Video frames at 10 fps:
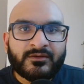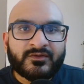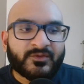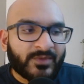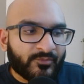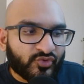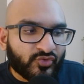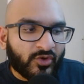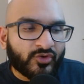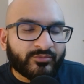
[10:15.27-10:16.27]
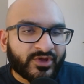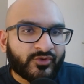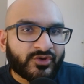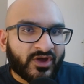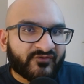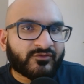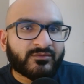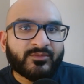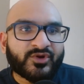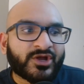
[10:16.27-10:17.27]
The people who own Bitcoin, you have to
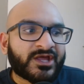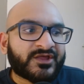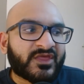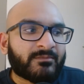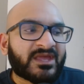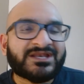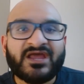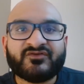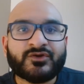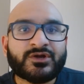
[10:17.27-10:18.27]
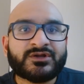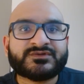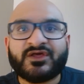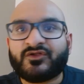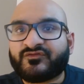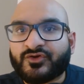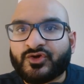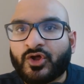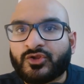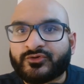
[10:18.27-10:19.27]
remember, they may never sell for
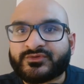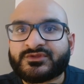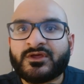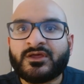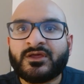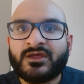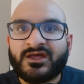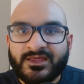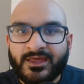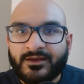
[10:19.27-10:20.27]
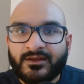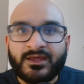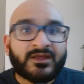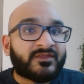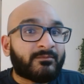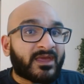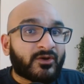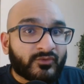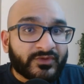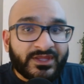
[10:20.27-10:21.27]
dollars again. They may
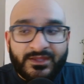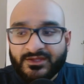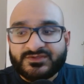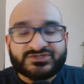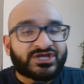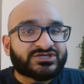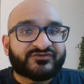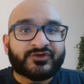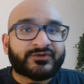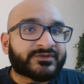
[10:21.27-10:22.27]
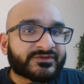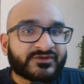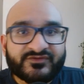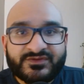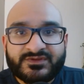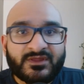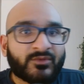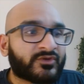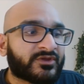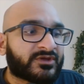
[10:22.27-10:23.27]
only exchange for goods and services. They may
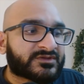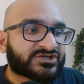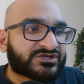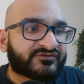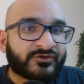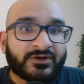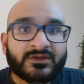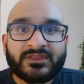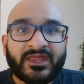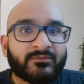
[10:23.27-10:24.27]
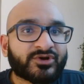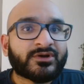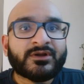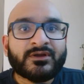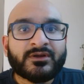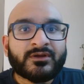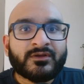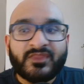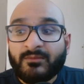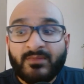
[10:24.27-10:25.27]
only exchange for labor.
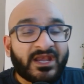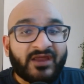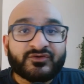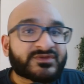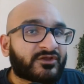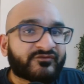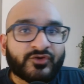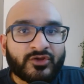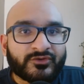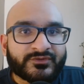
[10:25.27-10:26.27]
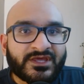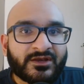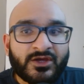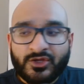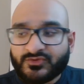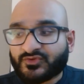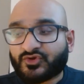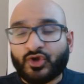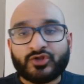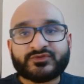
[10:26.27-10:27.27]
They may never sell for dollars again. So the
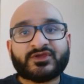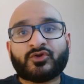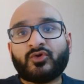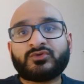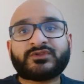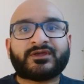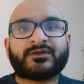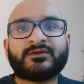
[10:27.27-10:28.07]
dollars that you're holding,